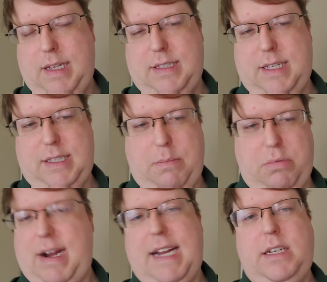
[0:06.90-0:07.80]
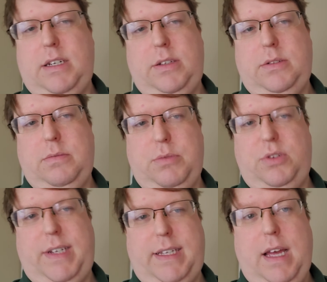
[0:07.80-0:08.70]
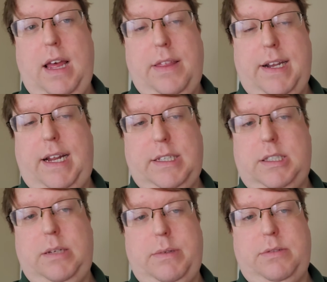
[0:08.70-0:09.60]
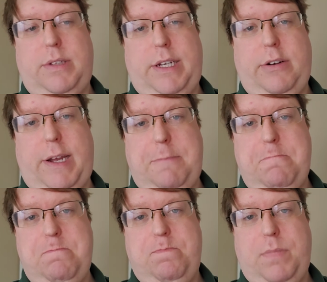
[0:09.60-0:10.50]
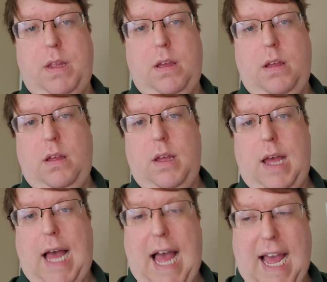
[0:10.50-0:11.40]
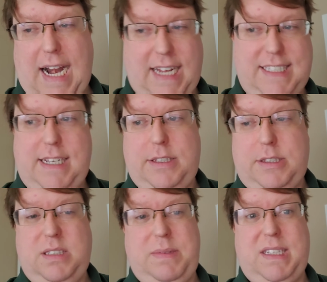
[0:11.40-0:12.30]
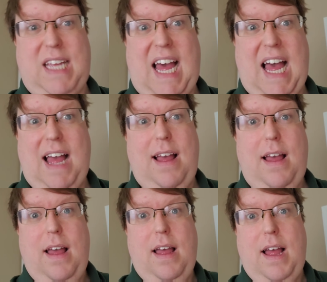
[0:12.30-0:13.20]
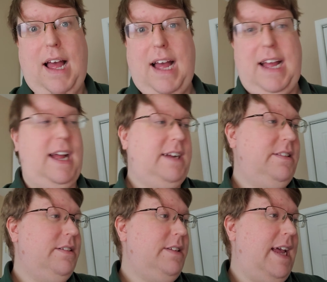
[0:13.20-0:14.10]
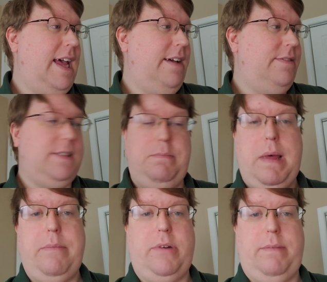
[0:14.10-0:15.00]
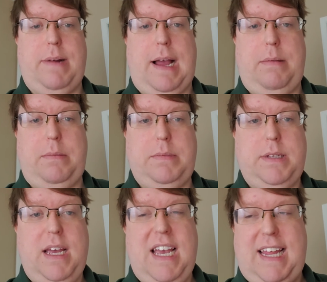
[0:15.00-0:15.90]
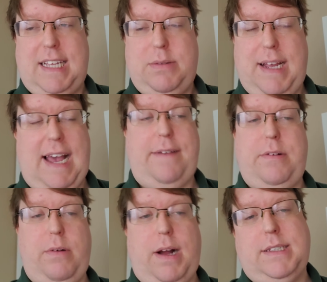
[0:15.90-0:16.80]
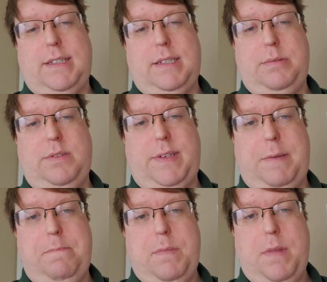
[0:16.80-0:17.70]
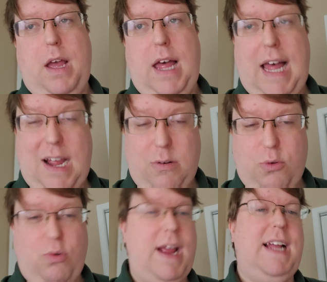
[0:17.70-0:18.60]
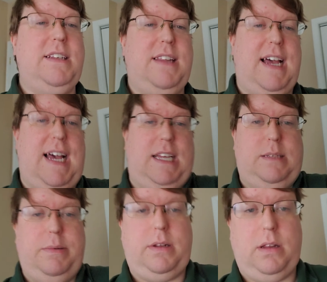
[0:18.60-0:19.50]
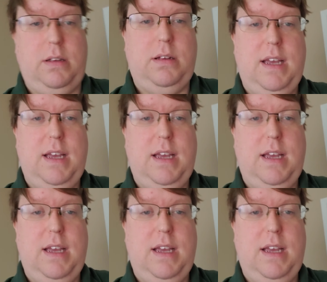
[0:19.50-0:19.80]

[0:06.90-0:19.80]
It's, it's a brand new movie that I assume is really great. And I say assume because I, I clearly have some memory problems. And that's why after watching this movie, I ran to the hospital